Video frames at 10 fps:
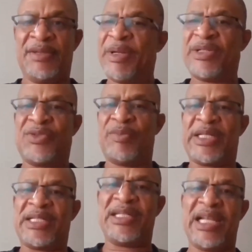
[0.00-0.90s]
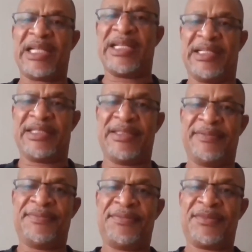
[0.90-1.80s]
But Zuma doesn't like that.
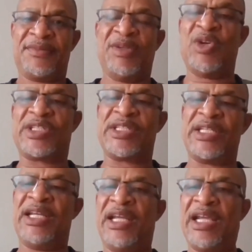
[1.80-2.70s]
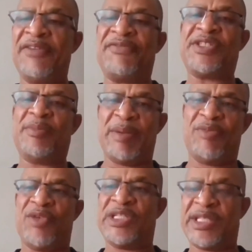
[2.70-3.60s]
Because if
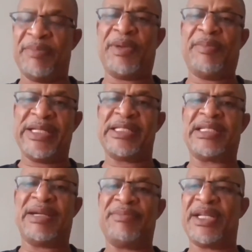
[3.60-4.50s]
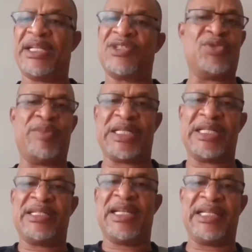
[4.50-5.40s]
Shivambu is implementing something that Zuma
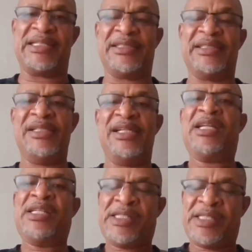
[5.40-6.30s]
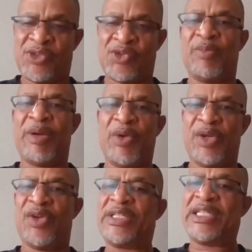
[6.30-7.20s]
doesn't like, Zuma will
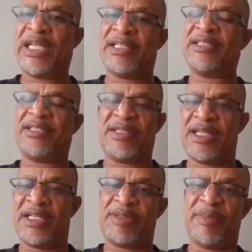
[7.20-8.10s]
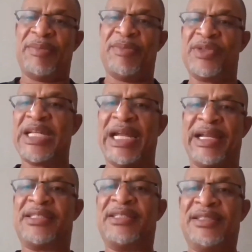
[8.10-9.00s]
not tell Shivambu
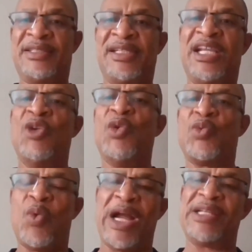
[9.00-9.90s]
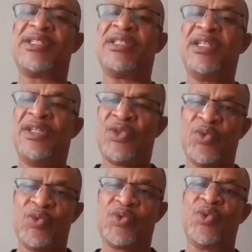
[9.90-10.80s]
direct. He would want
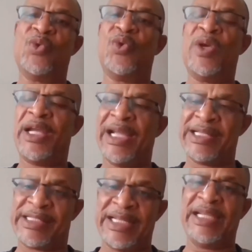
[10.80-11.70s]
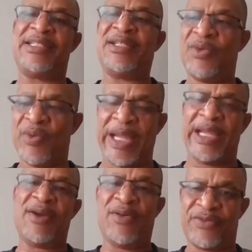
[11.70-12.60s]
to do a dirty
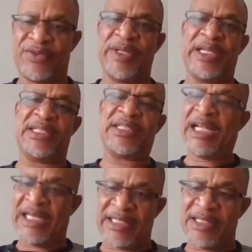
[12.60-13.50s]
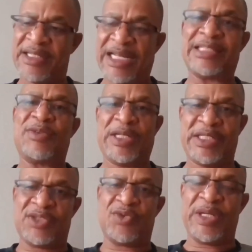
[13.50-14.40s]
way of doing it. And then that's what
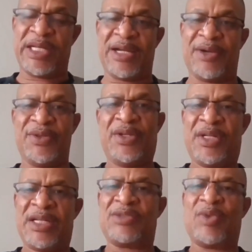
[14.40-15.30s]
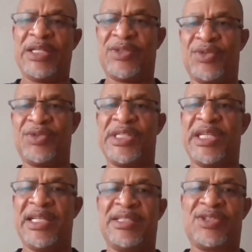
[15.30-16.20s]
he's doing now. That's why
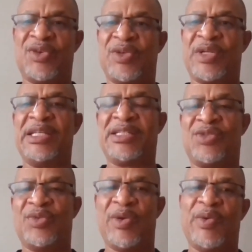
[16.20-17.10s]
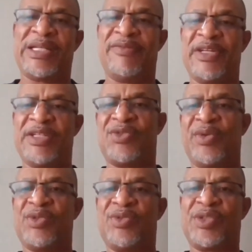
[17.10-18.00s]
Duduzile is so crazy doing whatever he's
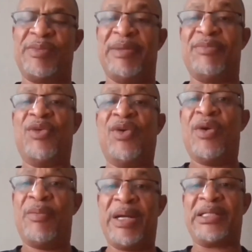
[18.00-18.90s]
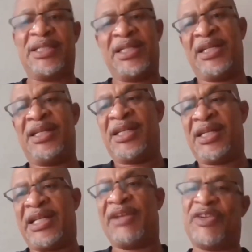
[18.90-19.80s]
doing to Shivambu. But
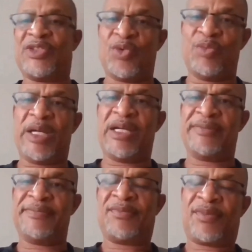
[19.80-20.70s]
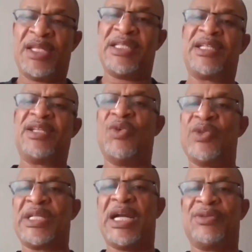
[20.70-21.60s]
clever Zuma, he
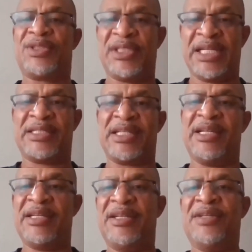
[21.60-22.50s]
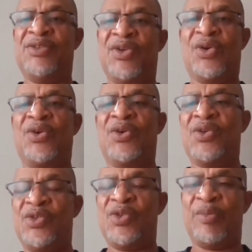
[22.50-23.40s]
goes out and say, no,
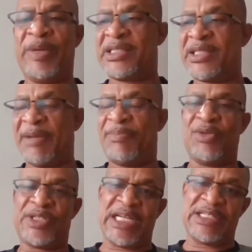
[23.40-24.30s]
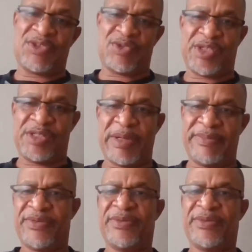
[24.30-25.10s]
you must apologize to Shivambu.